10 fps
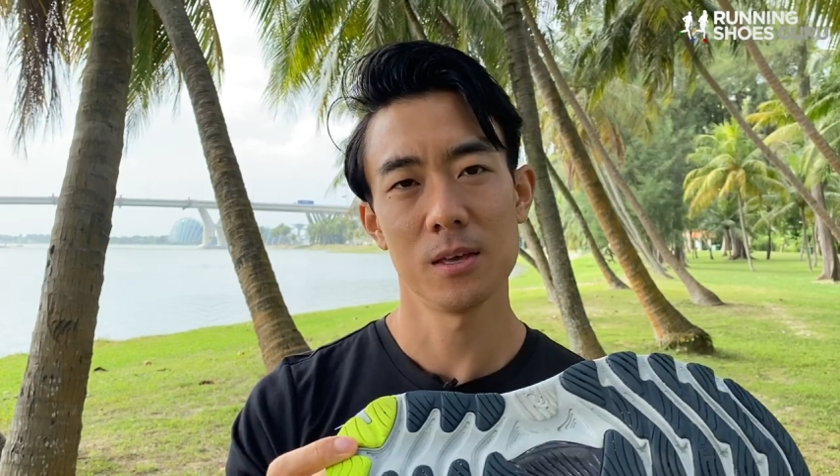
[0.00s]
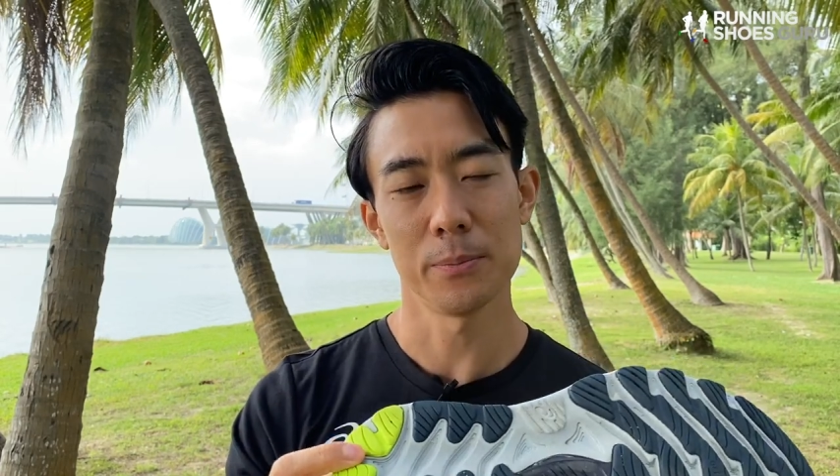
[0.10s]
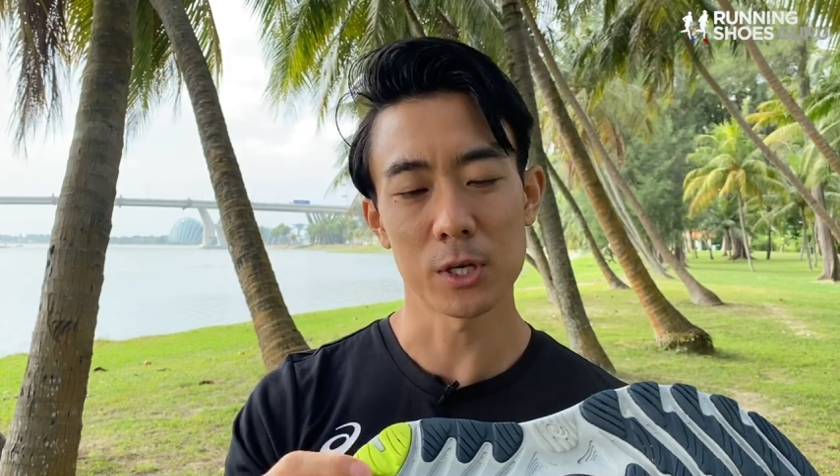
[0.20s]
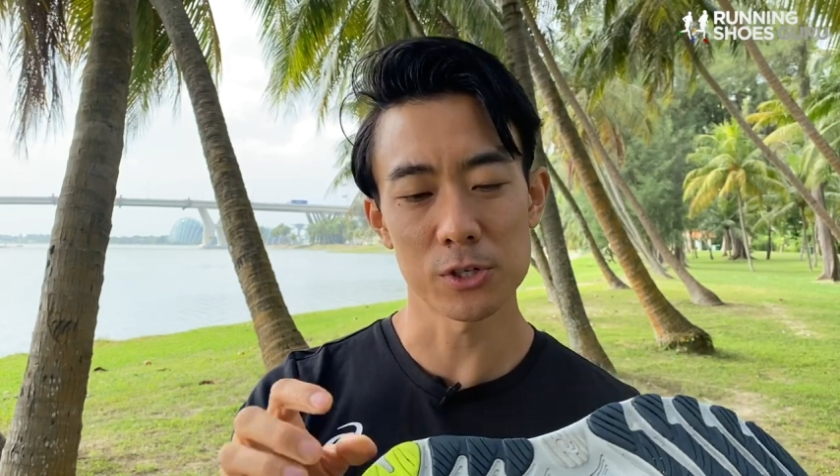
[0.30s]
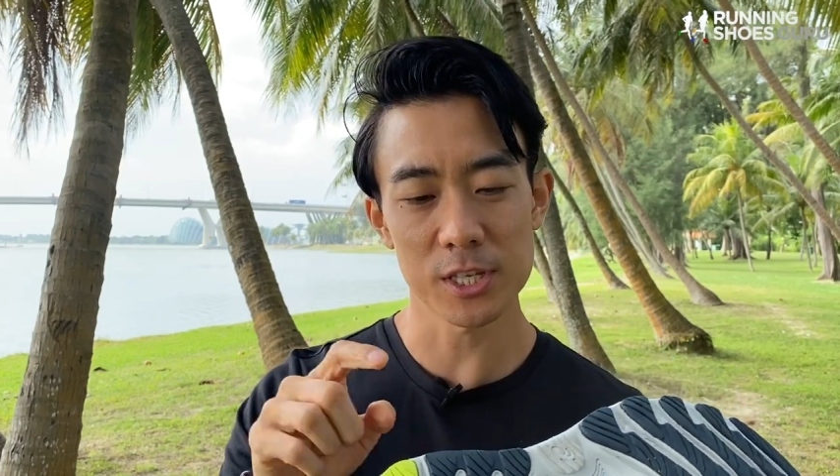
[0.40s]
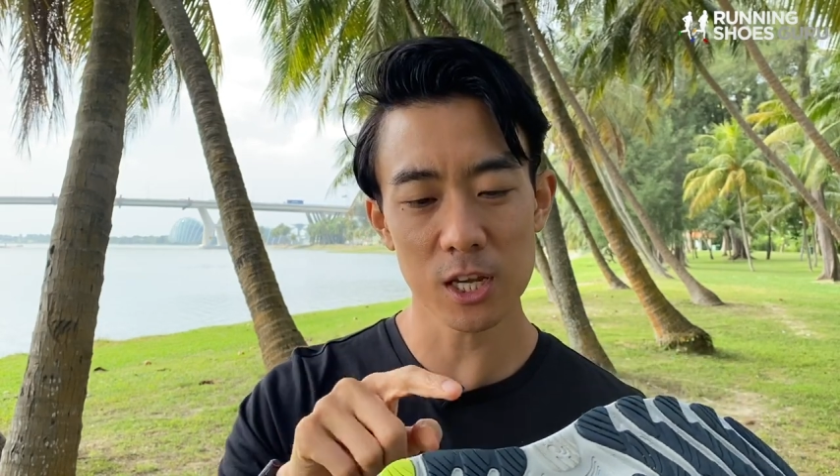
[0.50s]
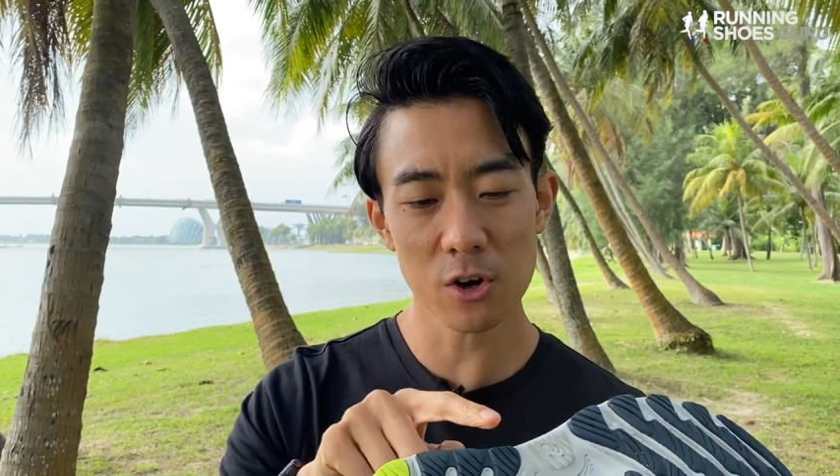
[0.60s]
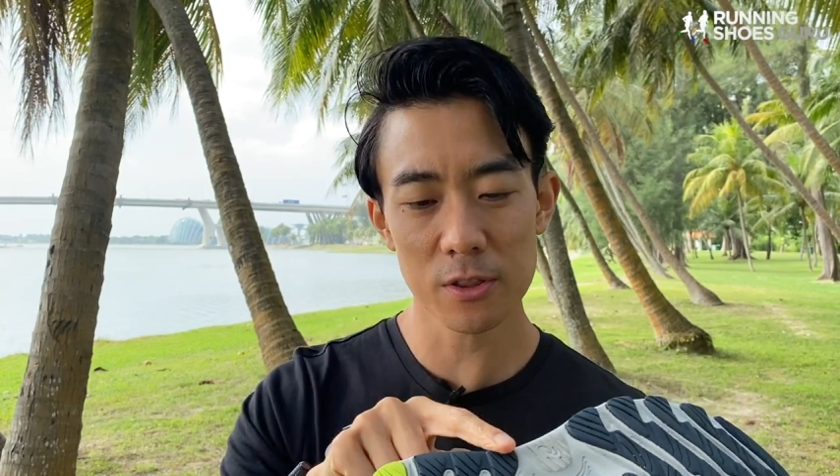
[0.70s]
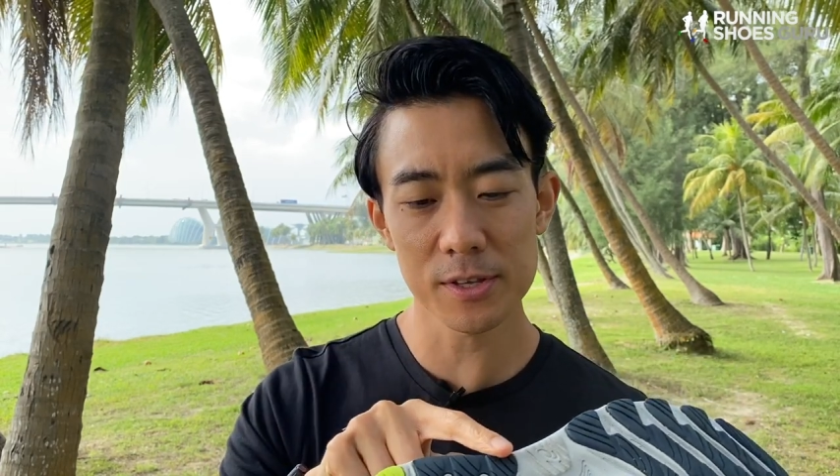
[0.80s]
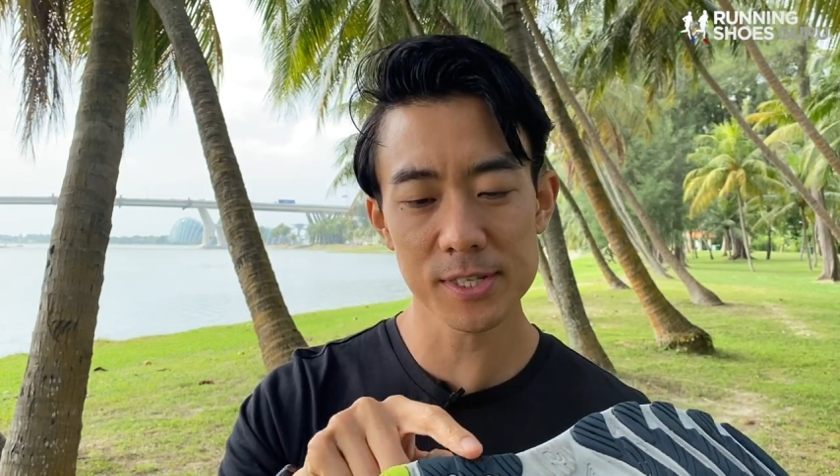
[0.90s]
Because here
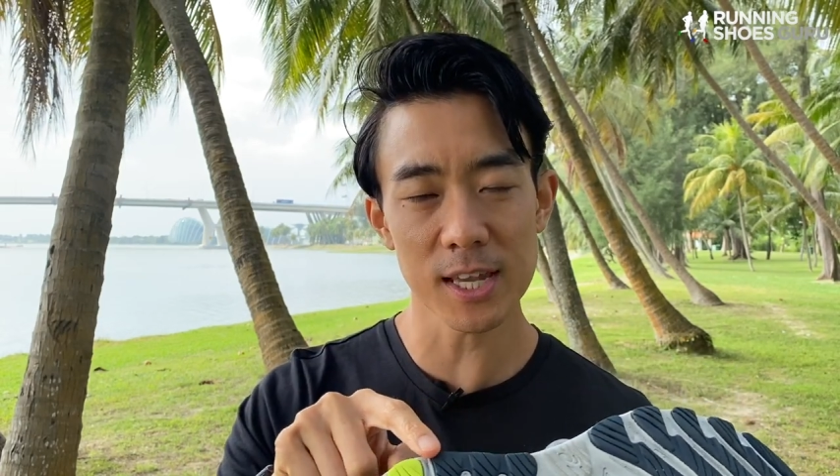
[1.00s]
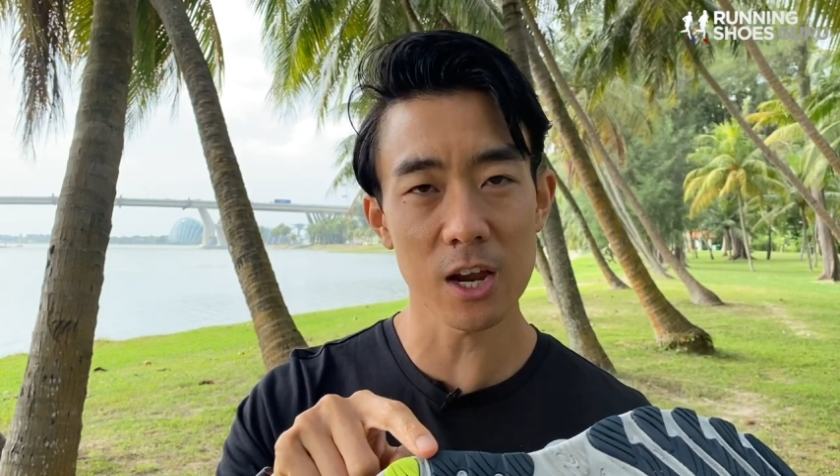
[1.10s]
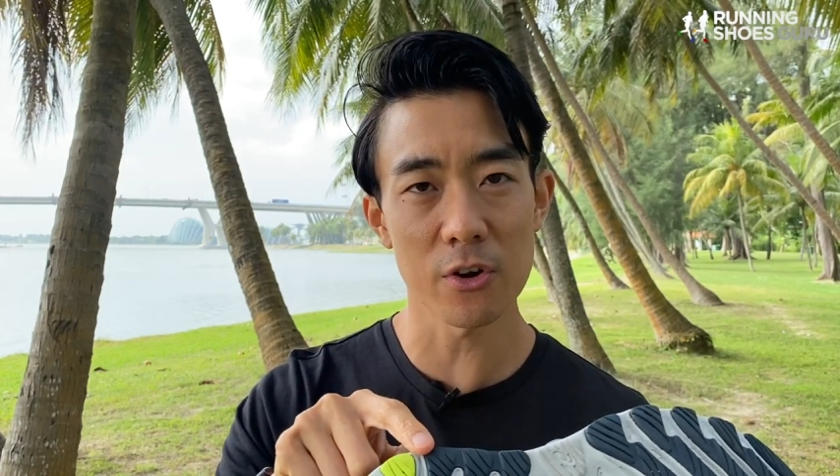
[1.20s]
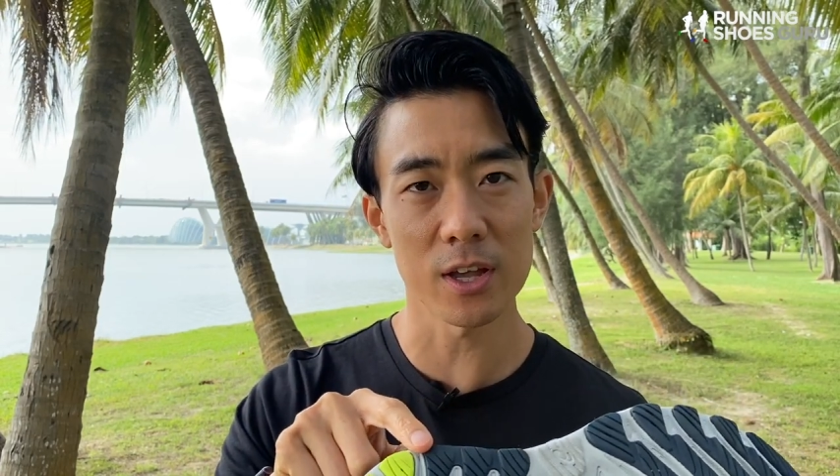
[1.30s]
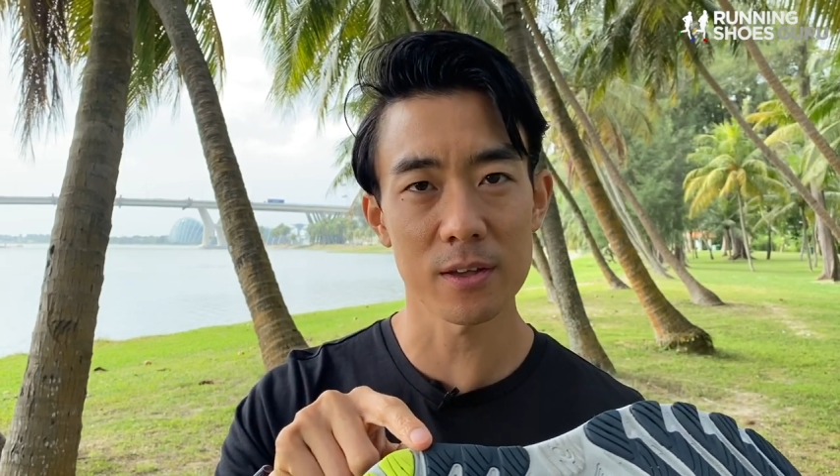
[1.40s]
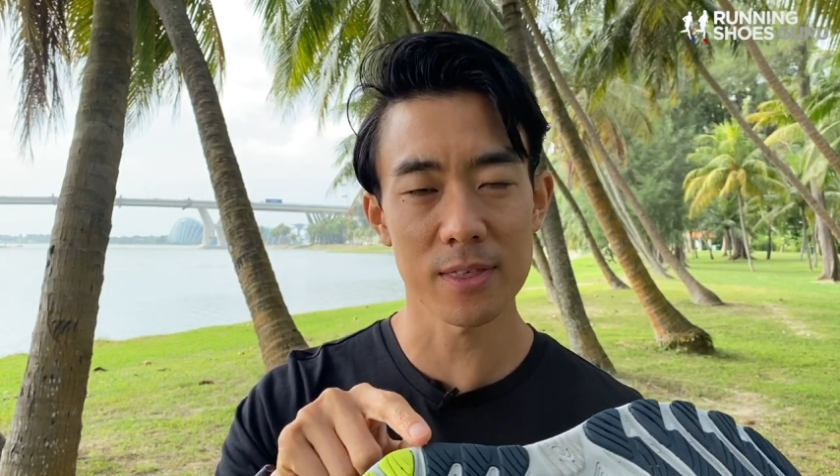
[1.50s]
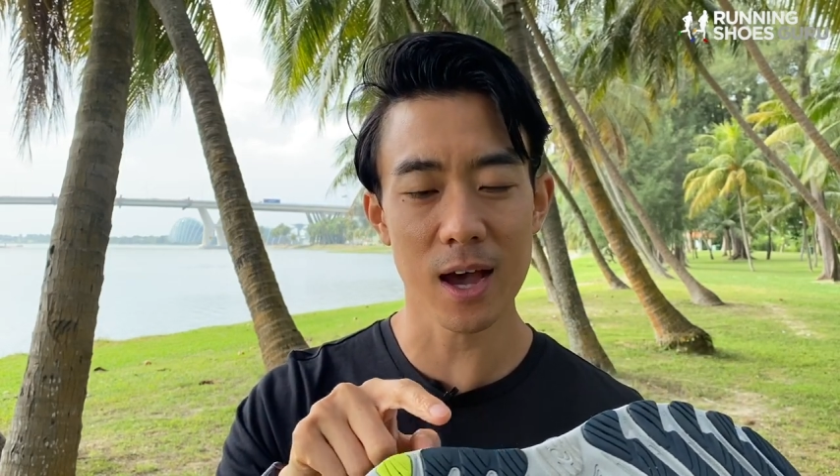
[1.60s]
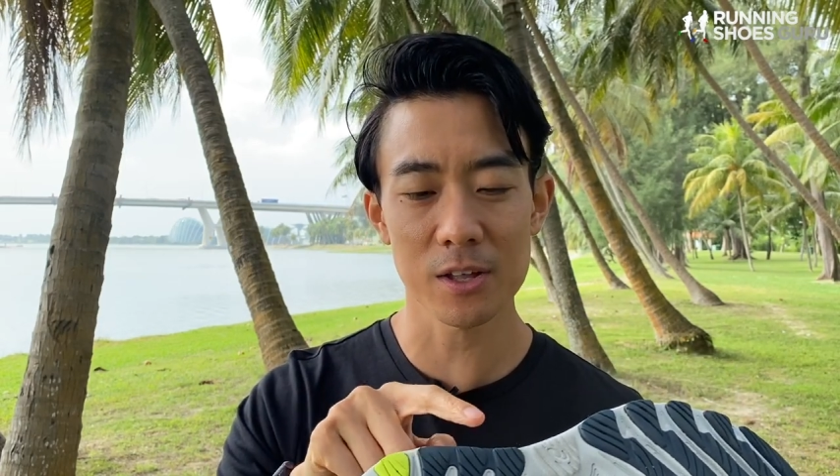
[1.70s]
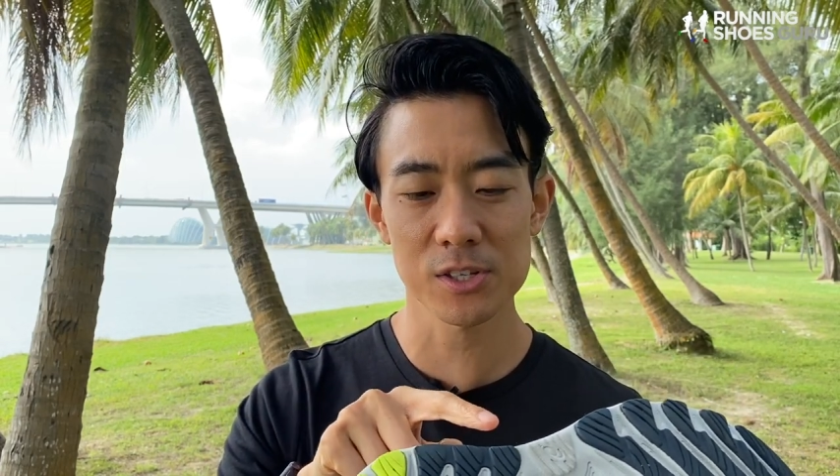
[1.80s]
on this area, the